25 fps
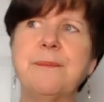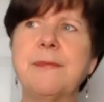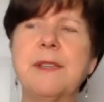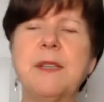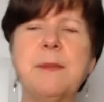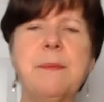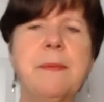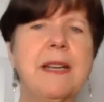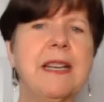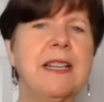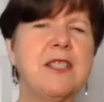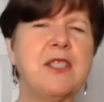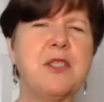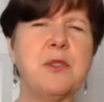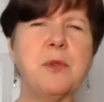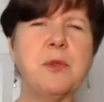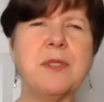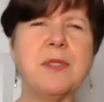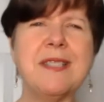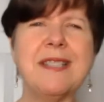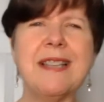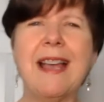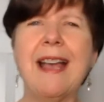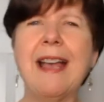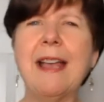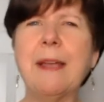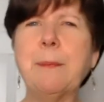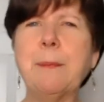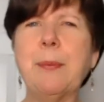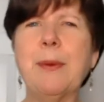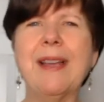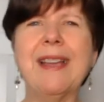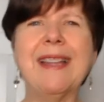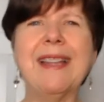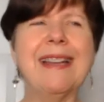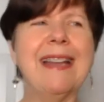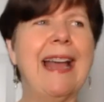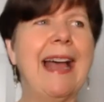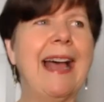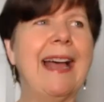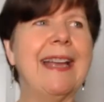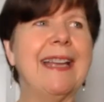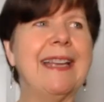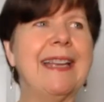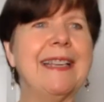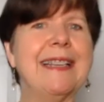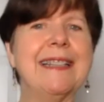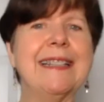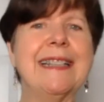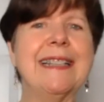committing suicide, but
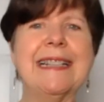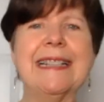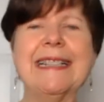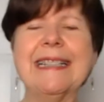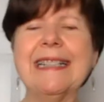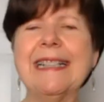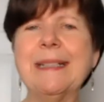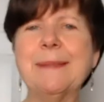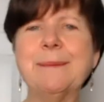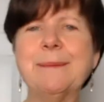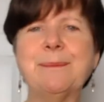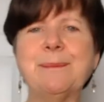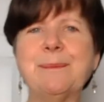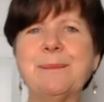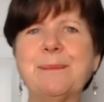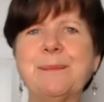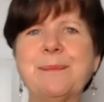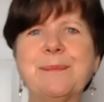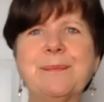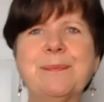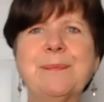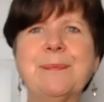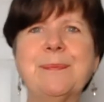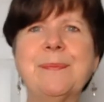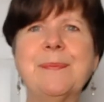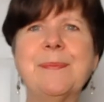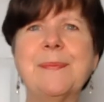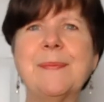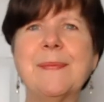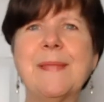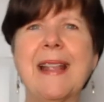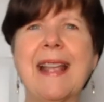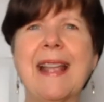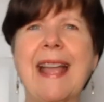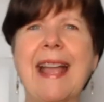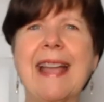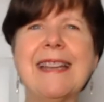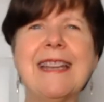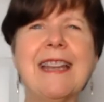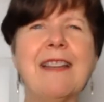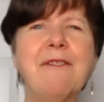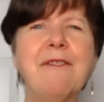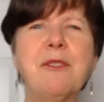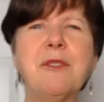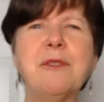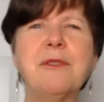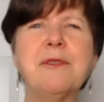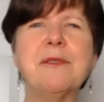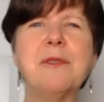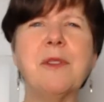I, I
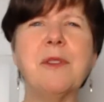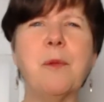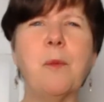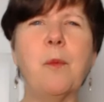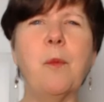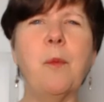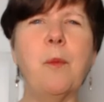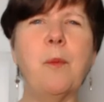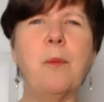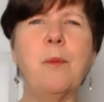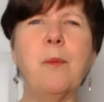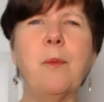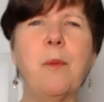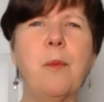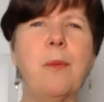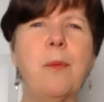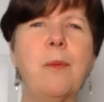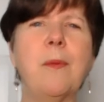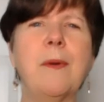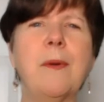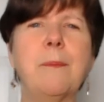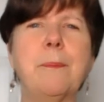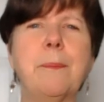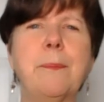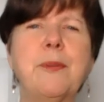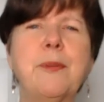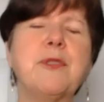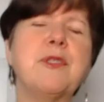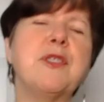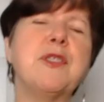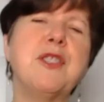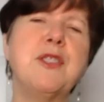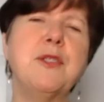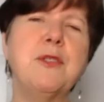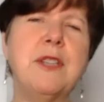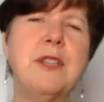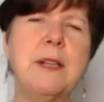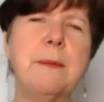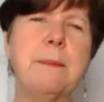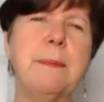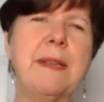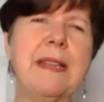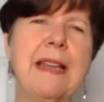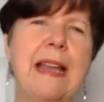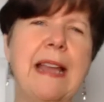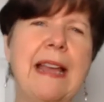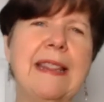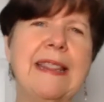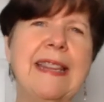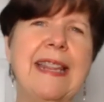never pursued it
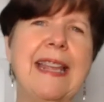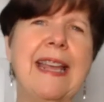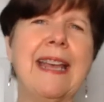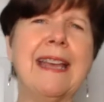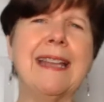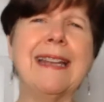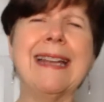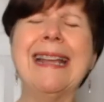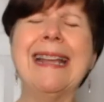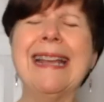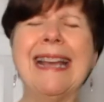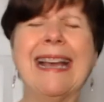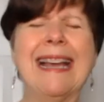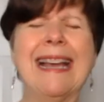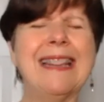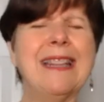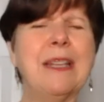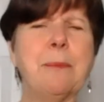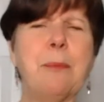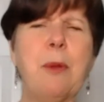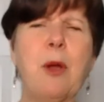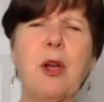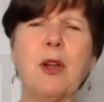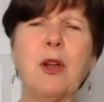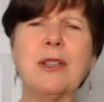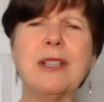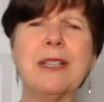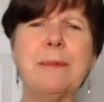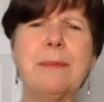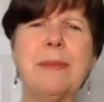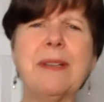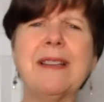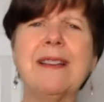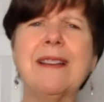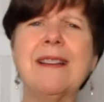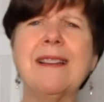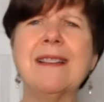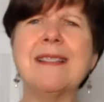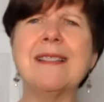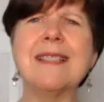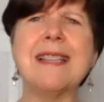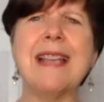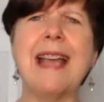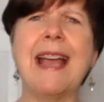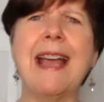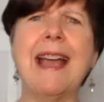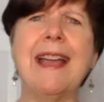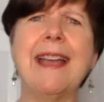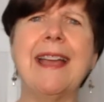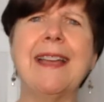beyond that. I think partly because
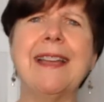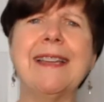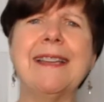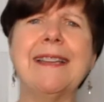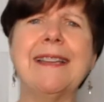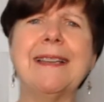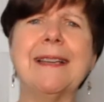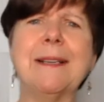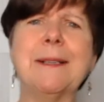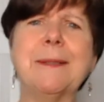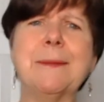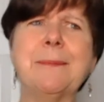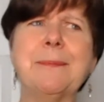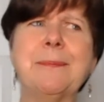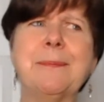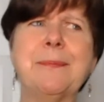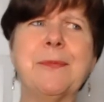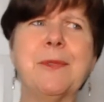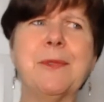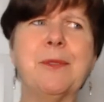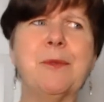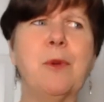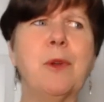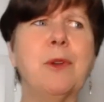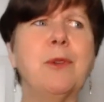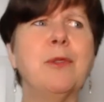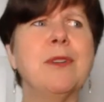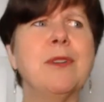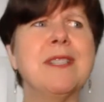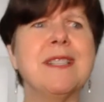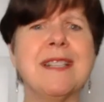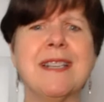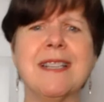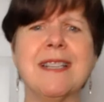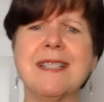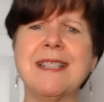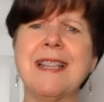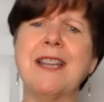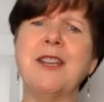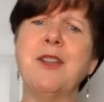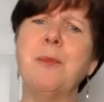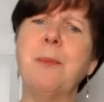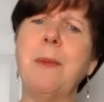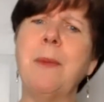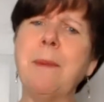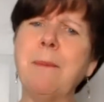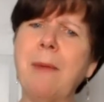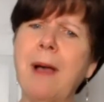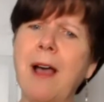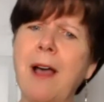I, um, one reason is I know
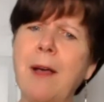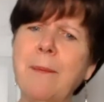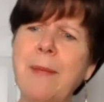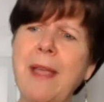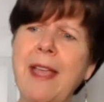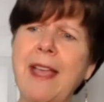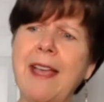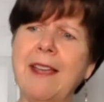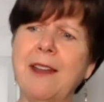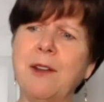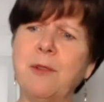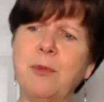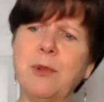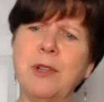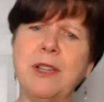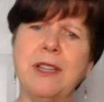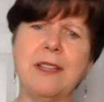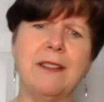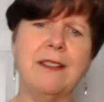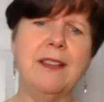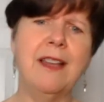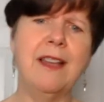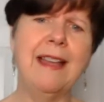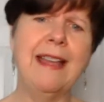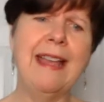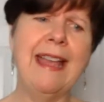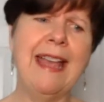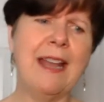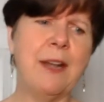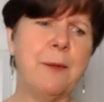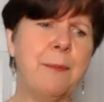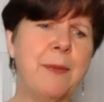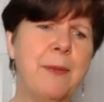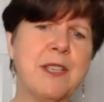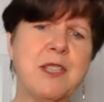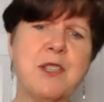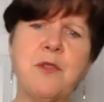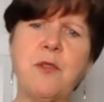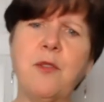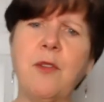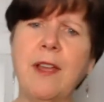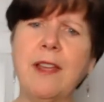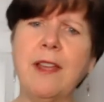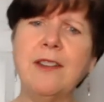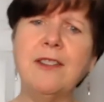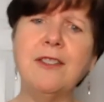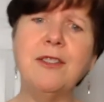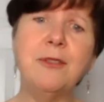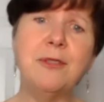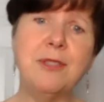my mom had a really had a best
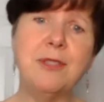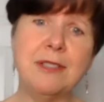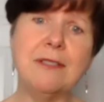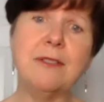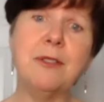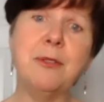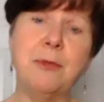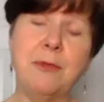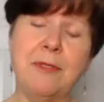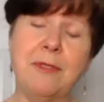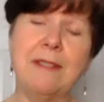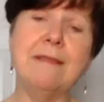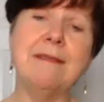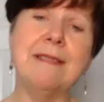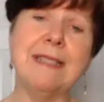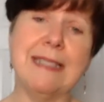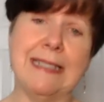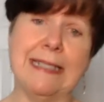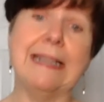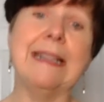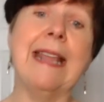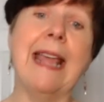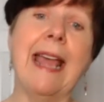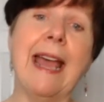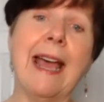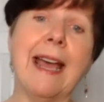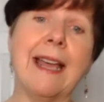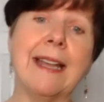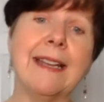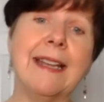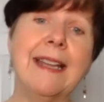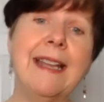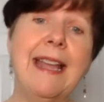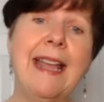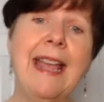friend who did, who did that.